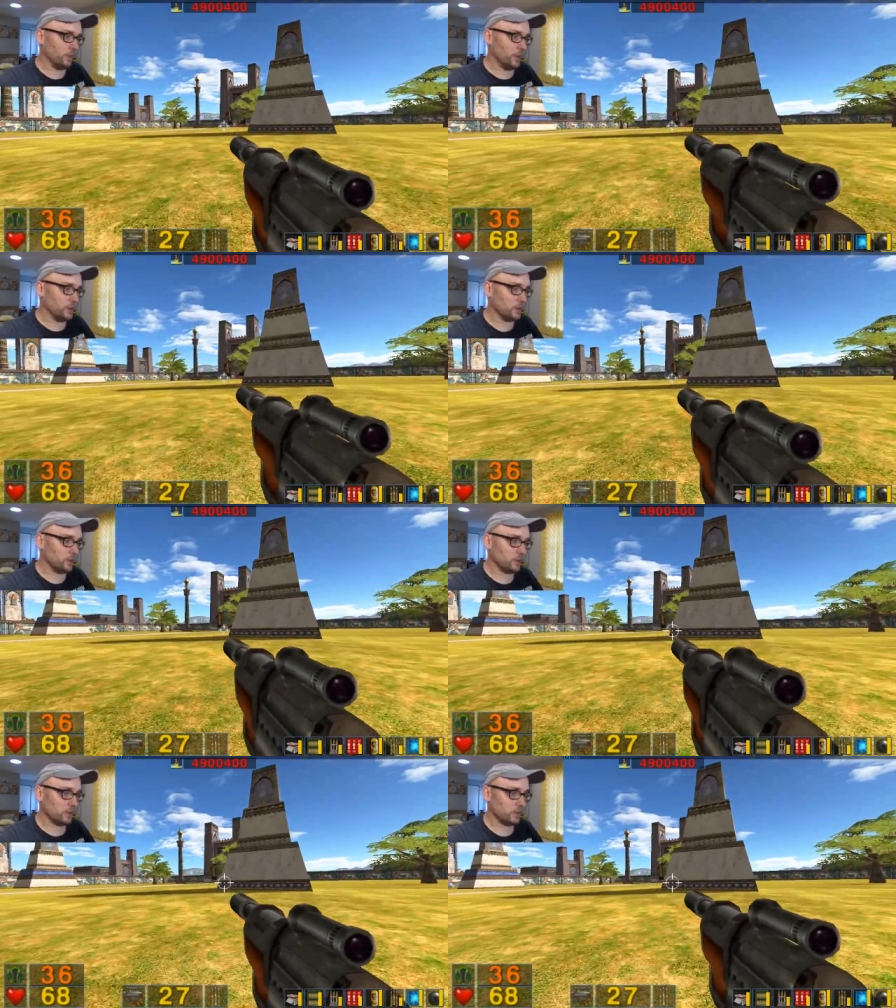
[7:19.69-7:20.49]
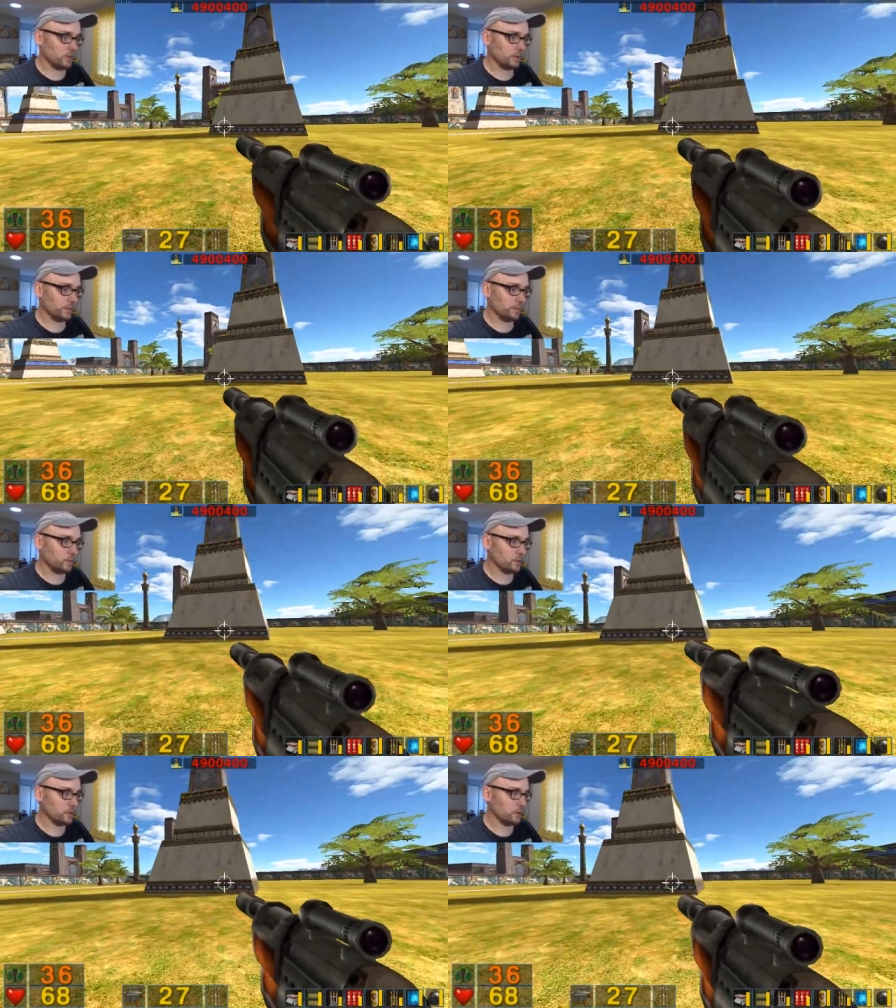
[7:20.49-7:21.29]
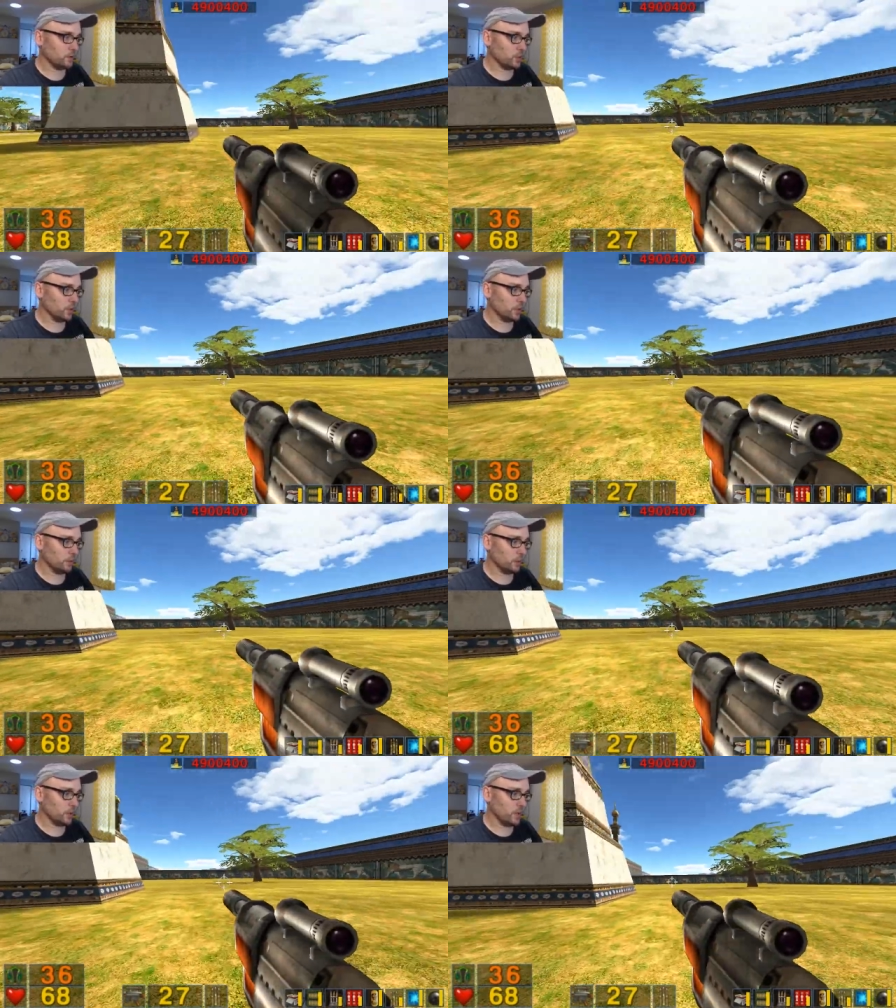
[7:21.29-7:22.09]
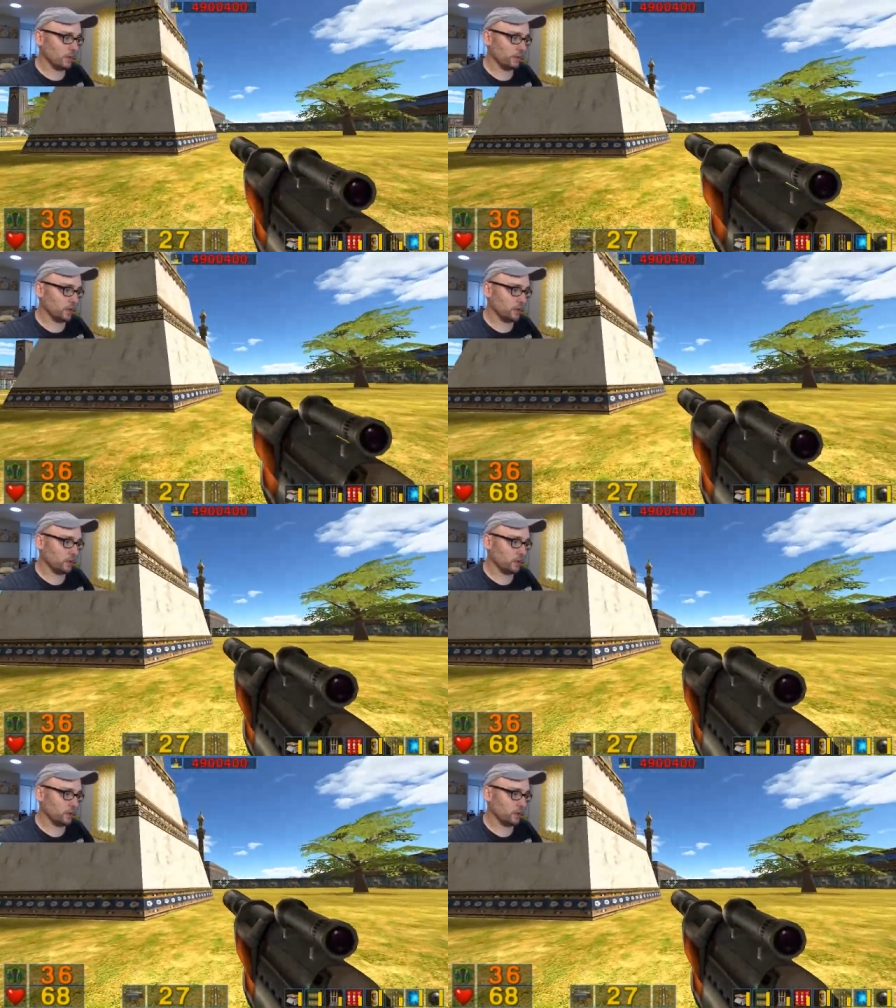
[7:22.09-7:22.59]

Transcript: but we're still doing pretty nifty.